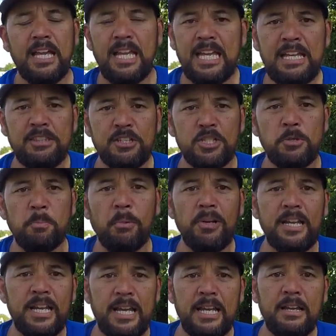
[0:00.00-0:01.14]
In the
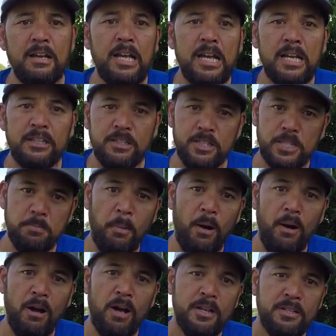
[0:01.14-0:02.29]
spring, the
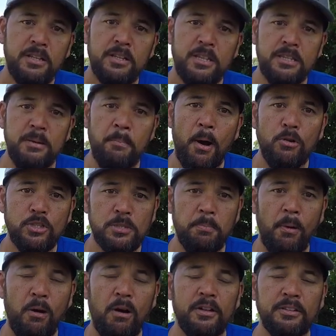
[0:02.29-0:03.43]
spawn and the
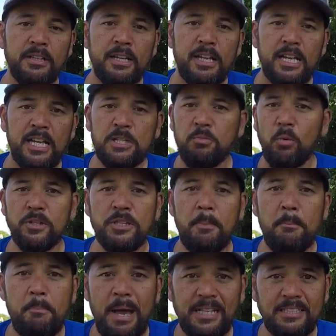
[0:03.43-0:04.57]
post-spawn is one of the
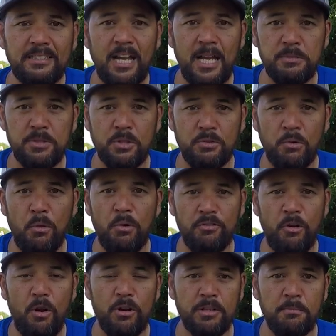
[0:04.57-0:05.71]
best times to throw a
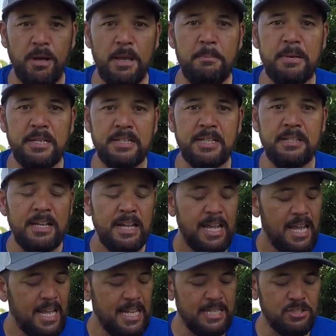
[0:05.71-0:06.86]
frog, in my opinion.
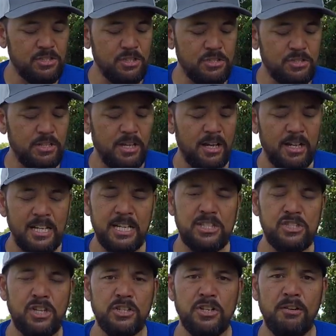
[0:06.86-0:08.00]
It's just, uh, it's
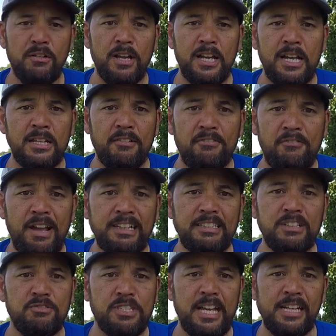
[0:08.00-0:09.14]
such a, an
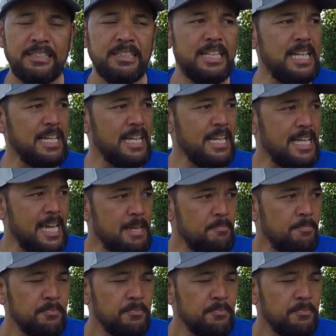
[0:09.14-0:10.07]
effective technique at